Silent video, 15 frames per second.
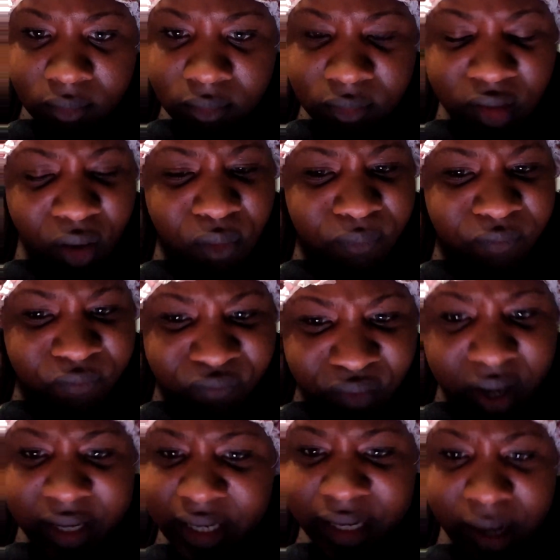Don't
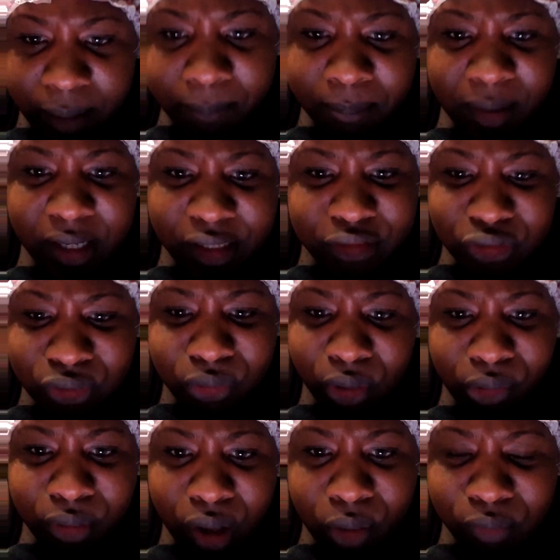fuck it up because you
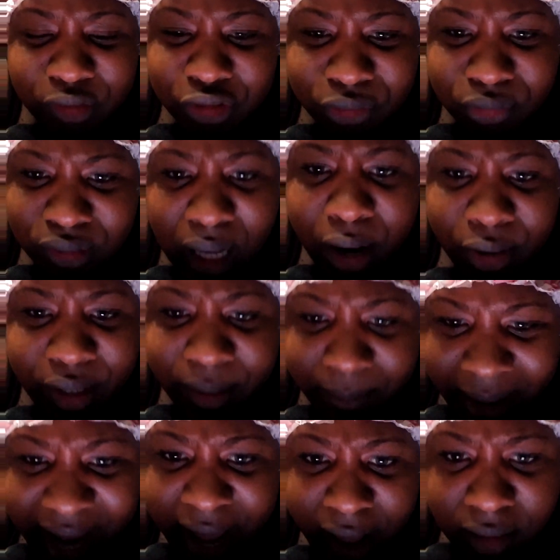don't know what you're talking
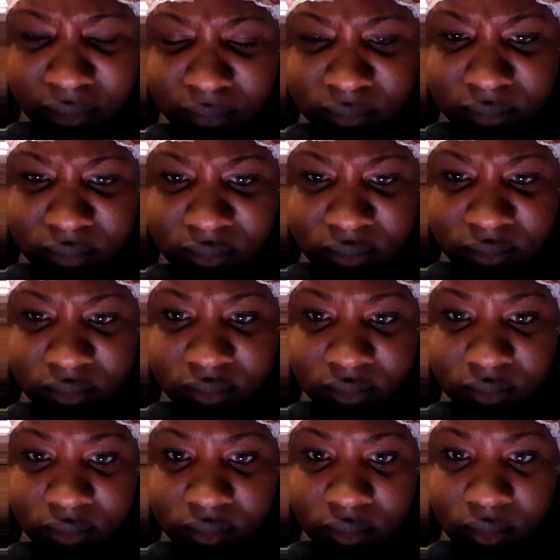about.
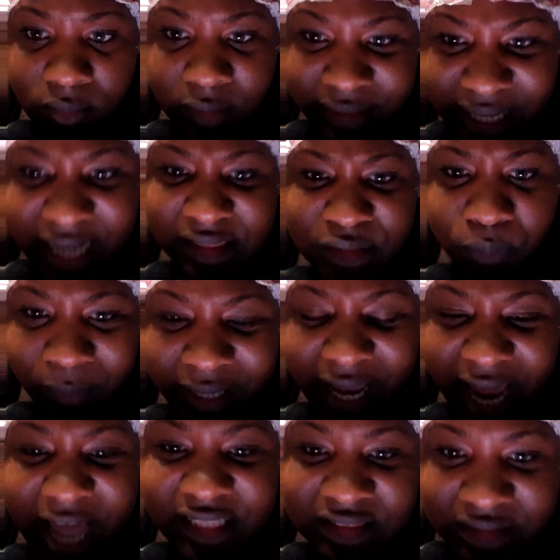Yes, we
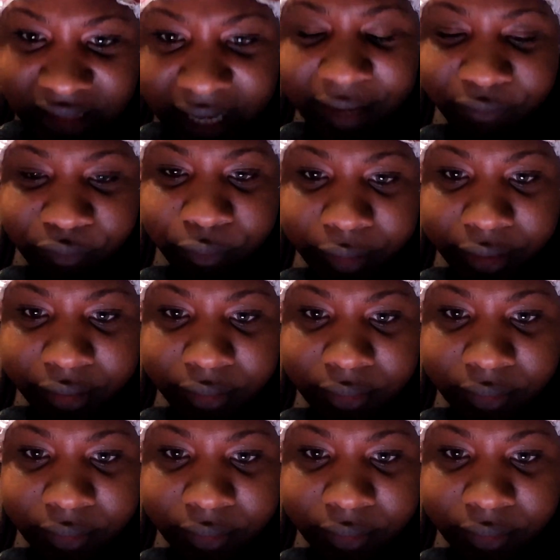had slavery,